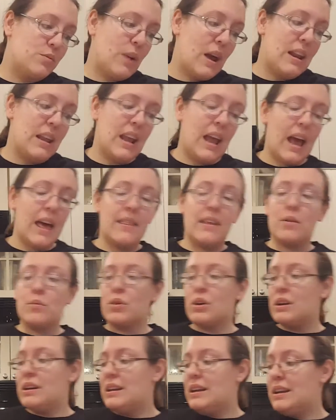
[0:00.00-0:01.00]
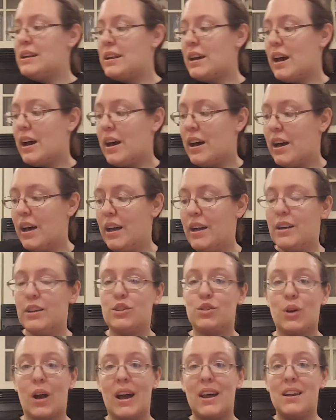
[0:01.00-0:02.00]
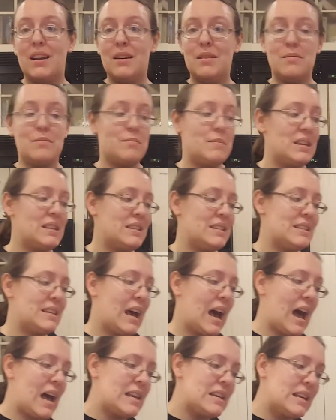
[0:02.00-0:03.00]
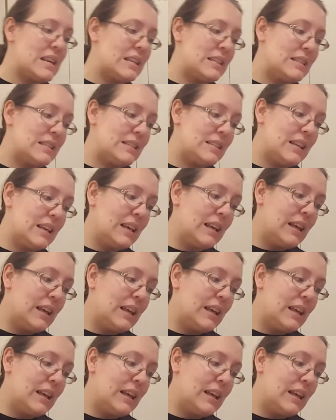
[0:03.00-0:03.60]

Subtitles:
ready, and then we're going to need dried minced onions